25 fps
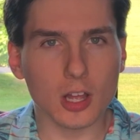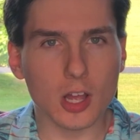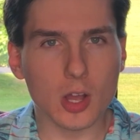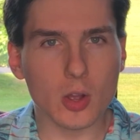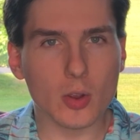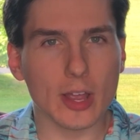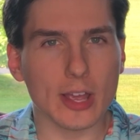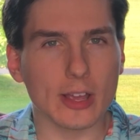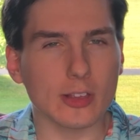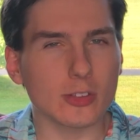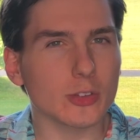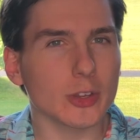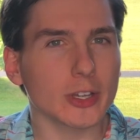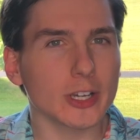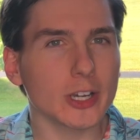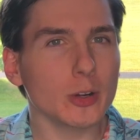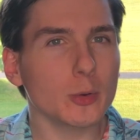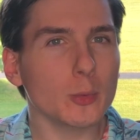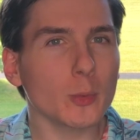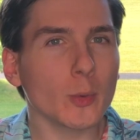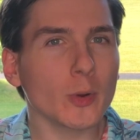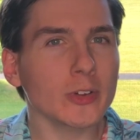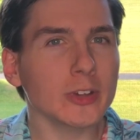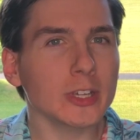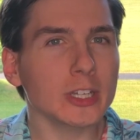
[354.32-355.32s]
Okay, so I
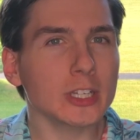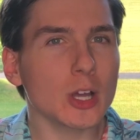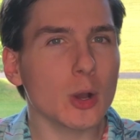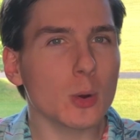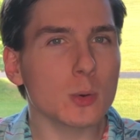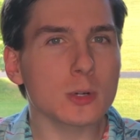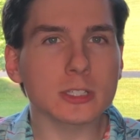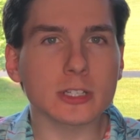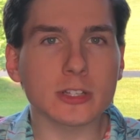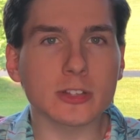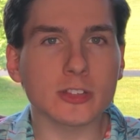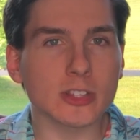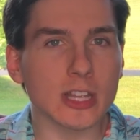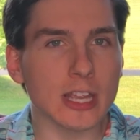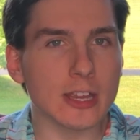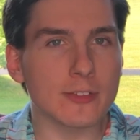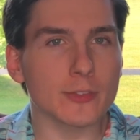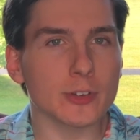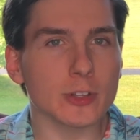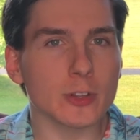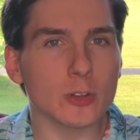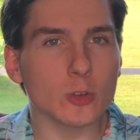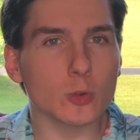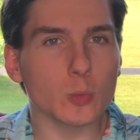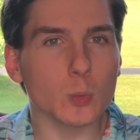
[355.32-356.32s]
don't really know what to say
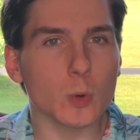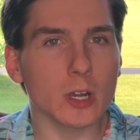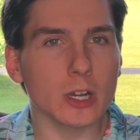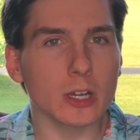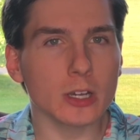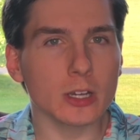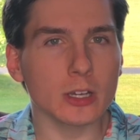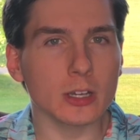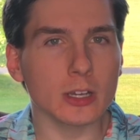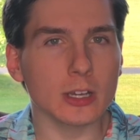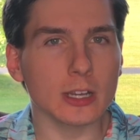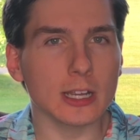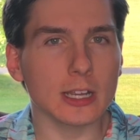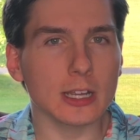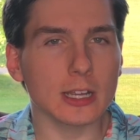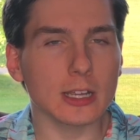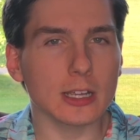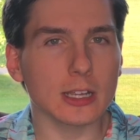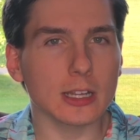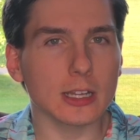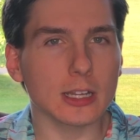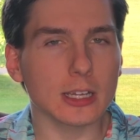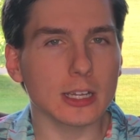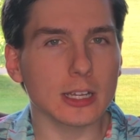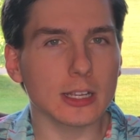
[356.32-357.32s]
for this one.
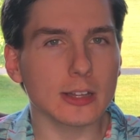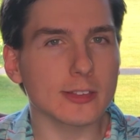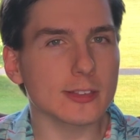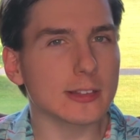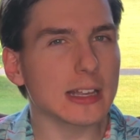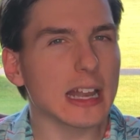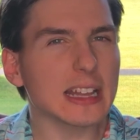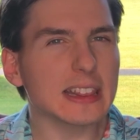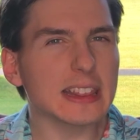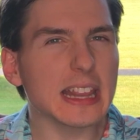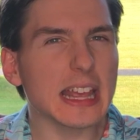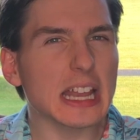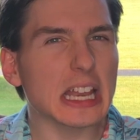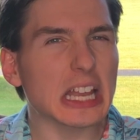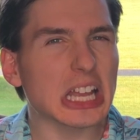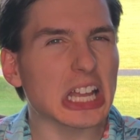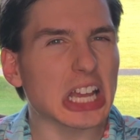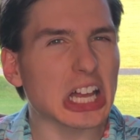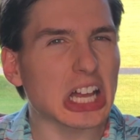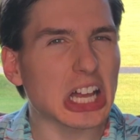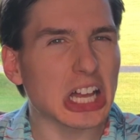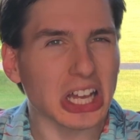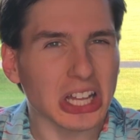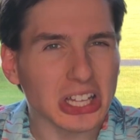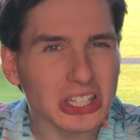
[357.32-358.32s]
It's not that
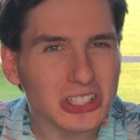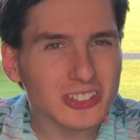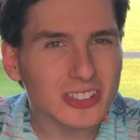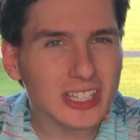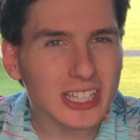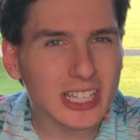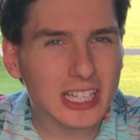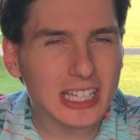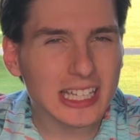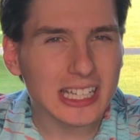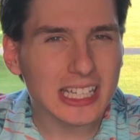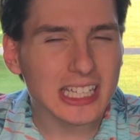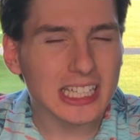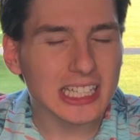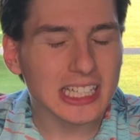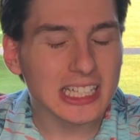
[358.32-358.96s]
ugly.